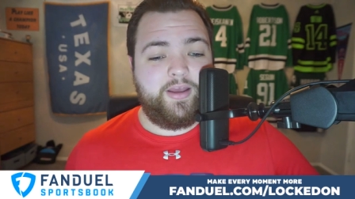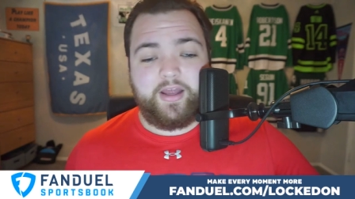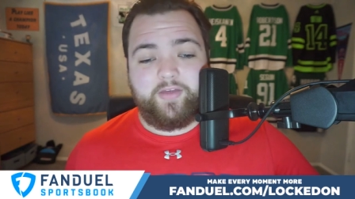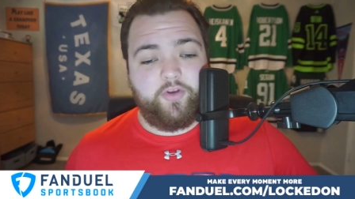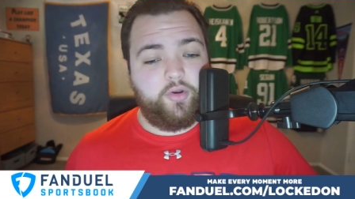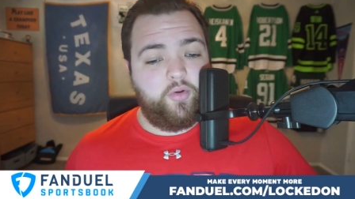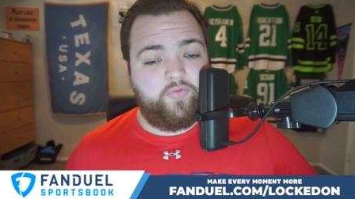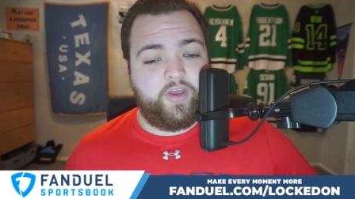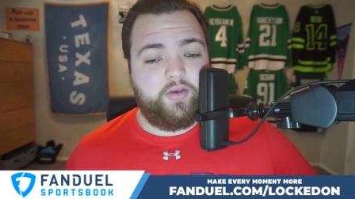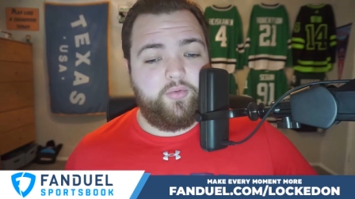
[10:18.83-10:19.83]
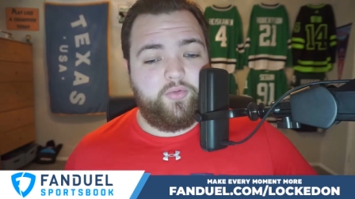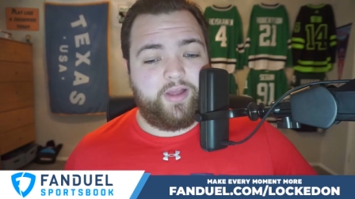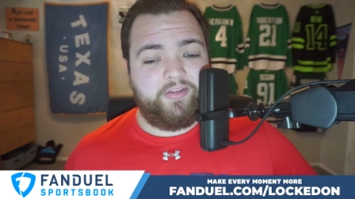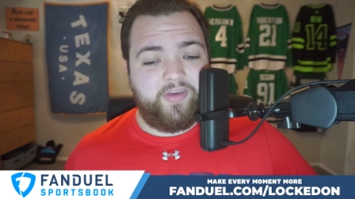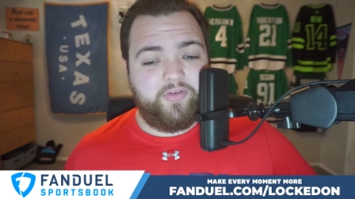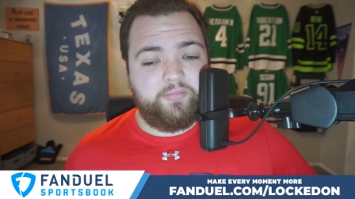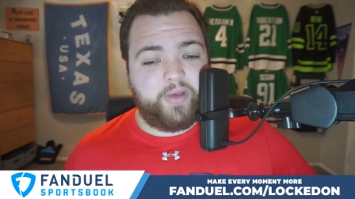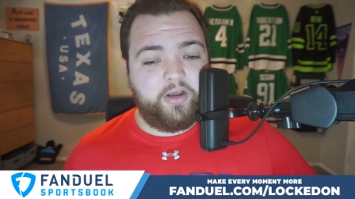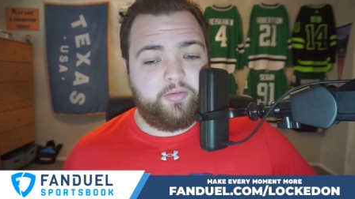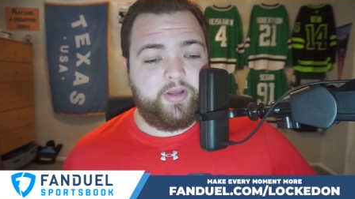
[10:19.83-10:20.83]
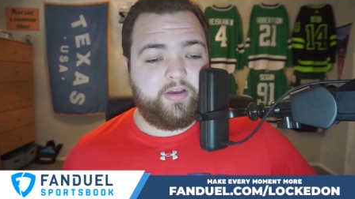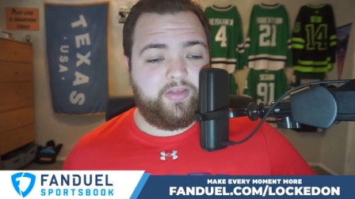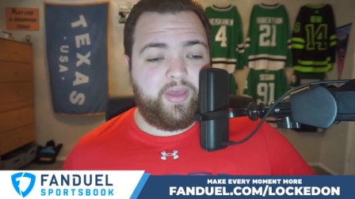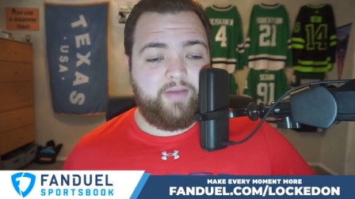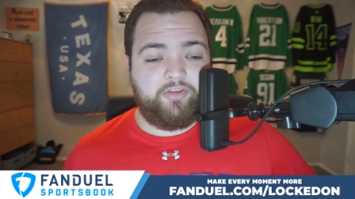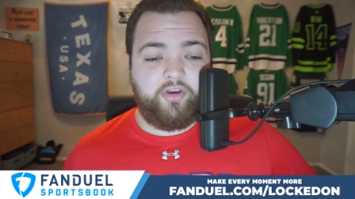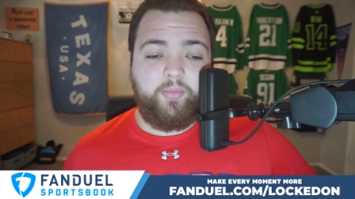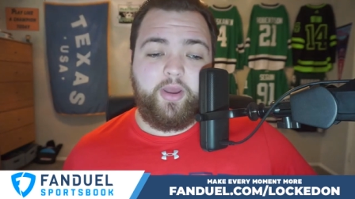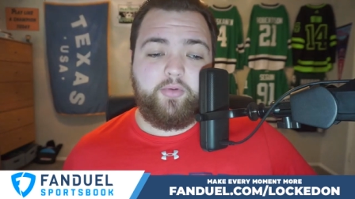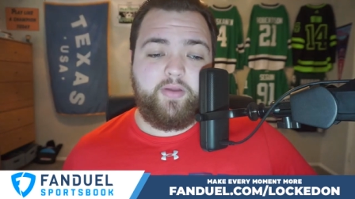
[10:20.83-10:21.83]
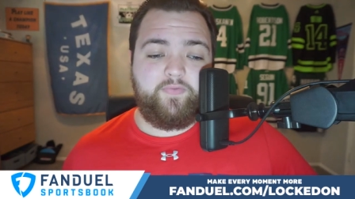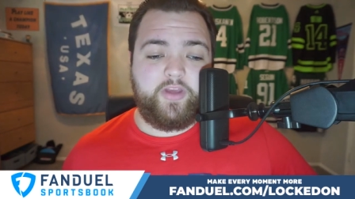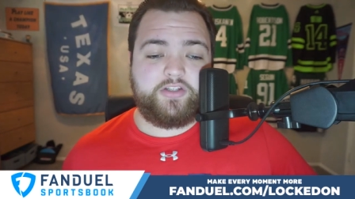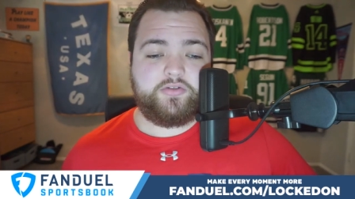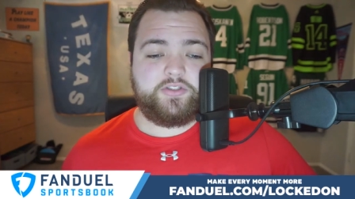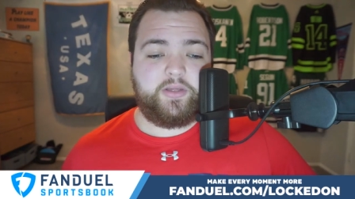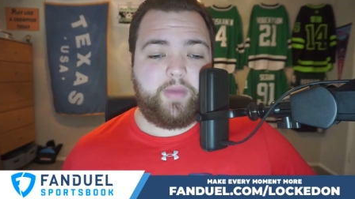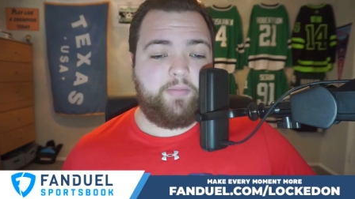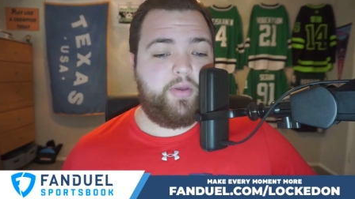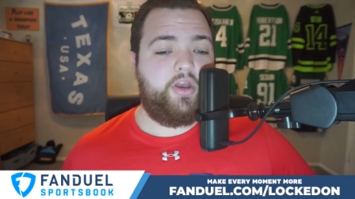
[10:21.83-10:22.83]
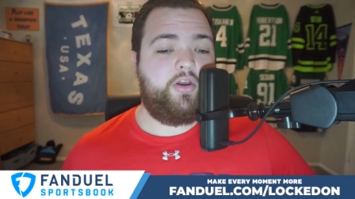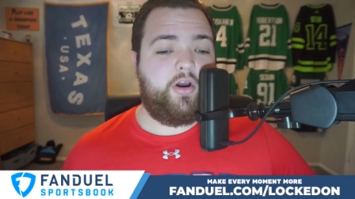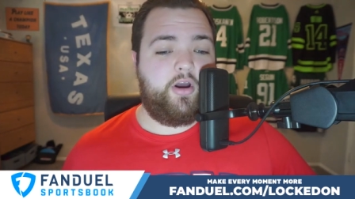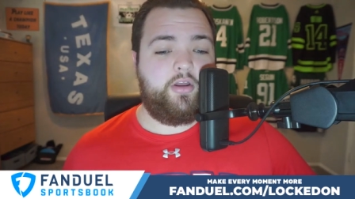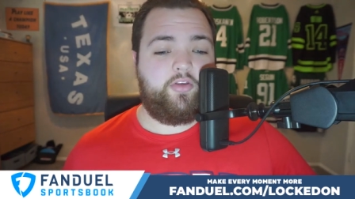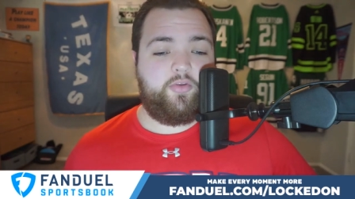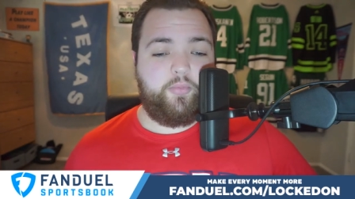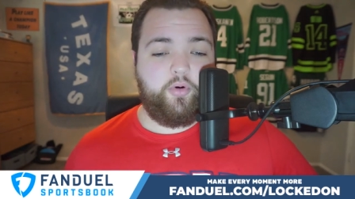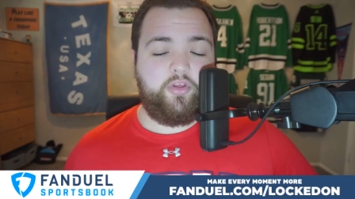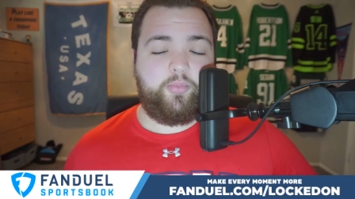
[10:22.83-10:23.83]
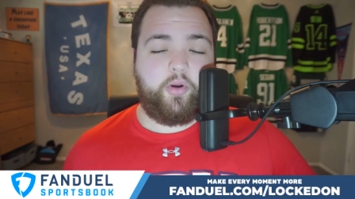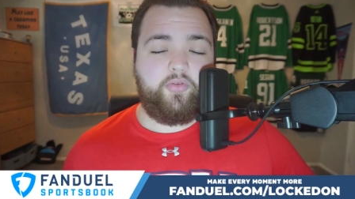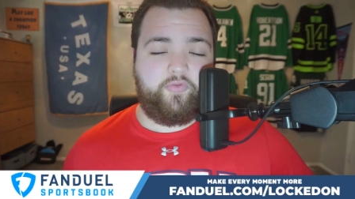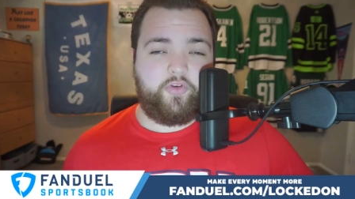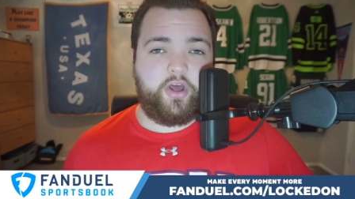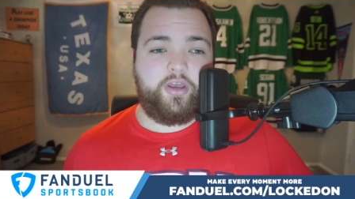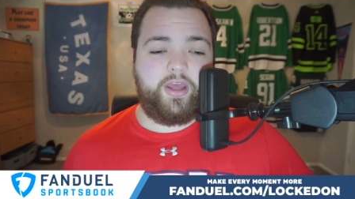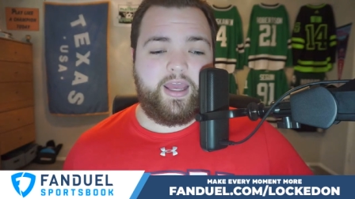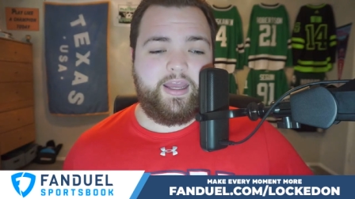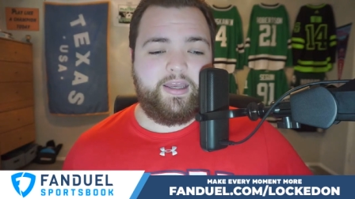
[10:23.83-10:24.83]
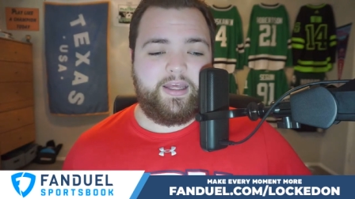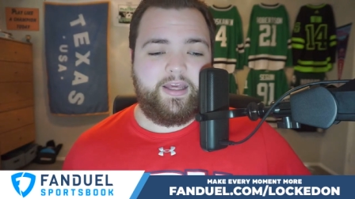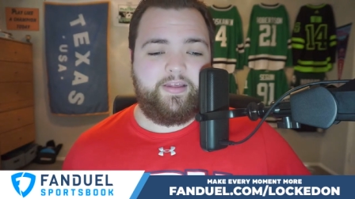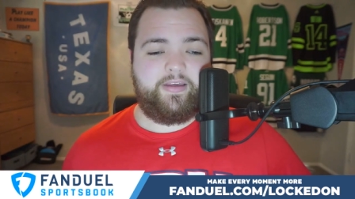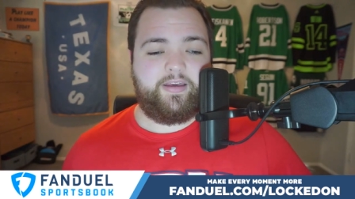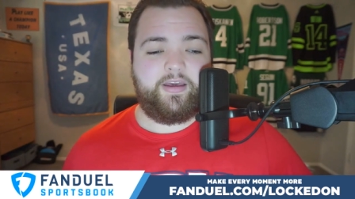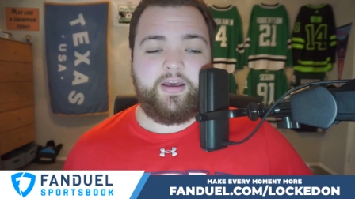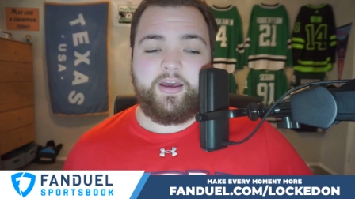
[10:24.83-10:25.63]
And if you're new to FanDuel, that's even better because they have so many great features that make betting on sports both fun and easy.